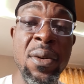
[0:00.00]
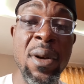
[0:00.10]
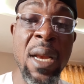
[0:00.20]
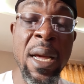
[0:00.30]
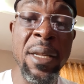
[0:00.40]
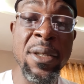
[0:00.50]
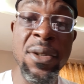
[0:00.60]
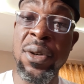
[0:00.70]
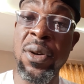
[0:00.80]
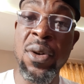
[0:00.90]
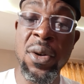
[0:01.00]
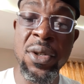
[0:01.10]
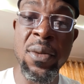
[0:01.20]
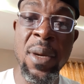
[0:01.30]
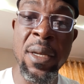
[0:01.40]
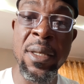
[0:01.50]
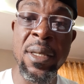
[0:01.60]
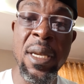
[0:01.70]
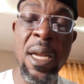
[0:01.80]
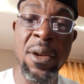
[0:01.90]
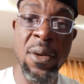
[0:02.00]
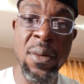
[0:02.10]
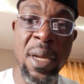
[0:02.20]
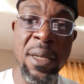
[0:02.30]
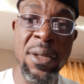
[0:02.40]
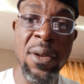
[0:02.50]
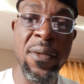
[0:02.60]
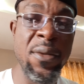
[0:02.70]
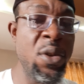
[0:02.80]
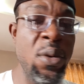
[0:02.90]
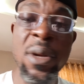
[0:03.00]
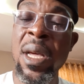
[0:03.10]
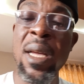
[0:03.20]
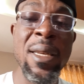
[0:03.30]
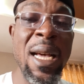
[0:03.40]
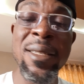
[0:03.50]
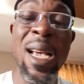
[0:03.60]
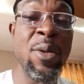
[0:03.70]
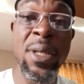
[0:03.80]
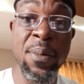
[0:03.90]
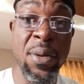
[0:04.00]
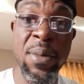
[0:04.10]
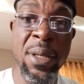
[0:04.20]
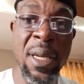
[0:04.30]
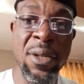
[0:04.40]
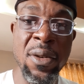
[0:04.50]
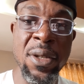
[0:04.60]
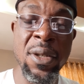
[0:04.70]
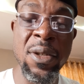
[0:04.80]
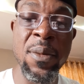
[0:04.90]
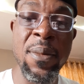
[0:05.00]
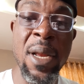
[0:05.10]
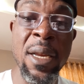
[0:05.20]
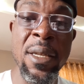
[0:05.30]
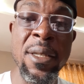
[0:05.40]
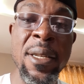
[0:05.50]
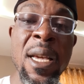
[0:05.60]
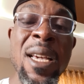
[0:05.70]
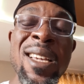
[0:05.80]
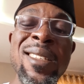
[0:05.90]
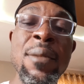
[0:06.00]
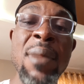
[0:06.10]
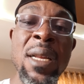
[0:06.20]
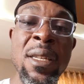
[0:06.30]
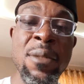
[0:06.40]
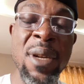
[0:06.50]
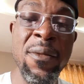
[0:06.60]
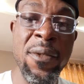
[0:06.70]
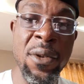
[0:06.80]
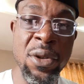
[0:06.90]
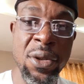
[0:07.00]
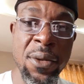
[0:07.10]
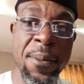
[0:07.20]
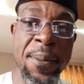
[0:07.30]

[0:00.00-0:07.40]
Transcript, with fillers: your clients or your customers and all that stuff. So that's how simple business continuity plan is. Is a management function.